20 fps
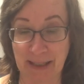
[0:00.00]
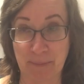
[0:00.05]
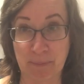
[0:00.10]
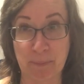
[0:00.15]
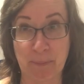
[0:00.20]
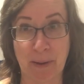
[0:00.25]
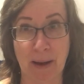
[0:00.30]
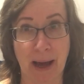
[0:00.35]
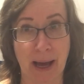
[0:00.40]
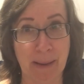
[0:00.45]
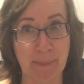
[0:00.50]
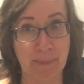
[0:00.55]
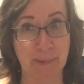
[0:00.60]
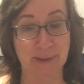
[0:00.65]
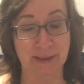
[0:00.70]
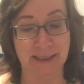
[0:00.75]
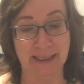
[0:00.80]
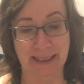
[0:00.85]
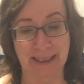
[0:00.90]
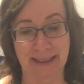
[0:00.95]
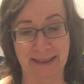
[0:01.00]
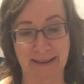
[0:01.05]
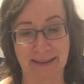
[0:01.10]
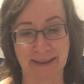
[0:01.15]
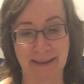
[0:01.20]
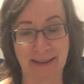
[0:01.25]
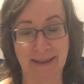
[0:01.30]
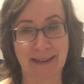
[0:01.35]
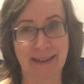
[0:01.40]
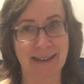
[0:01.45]
and Poppleton
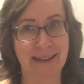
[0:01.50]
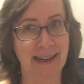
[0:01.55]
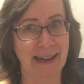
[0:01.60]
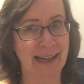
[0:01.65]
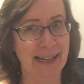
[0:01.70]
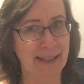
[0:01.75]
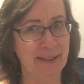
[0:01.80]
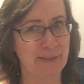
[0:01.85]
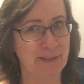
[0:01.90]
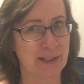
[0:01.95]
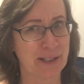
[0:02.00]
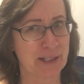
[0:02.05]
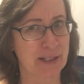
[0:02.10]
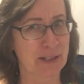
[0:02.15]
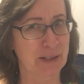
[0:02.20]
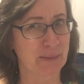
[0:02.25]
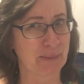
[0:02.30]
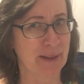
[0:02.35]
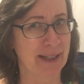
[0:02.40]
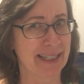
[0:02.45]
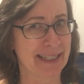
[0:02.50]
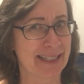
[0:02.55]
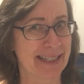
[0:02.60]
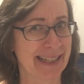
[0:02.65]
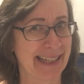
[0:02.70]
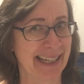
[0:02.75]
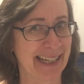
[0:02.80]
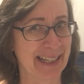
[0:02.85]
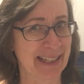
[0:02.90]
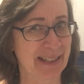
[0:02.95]
kind of just switched
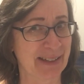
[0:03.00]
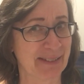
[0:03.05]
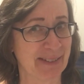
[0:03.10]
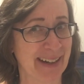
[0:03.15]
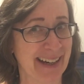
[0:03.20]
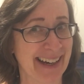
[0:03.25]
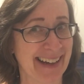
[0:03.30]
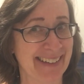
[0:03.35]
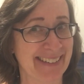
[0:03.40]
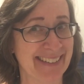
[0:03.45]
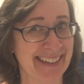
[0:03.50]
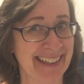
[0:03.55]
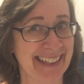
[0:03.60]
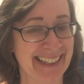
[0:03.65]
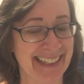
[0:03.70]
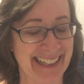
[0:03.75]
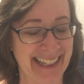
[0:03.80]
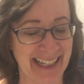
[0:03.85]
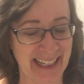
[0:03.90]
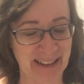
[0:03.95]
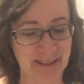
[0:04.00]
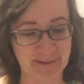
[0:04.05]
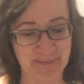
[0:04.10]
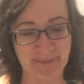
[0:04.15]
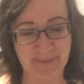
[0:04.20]
things around, didn't he?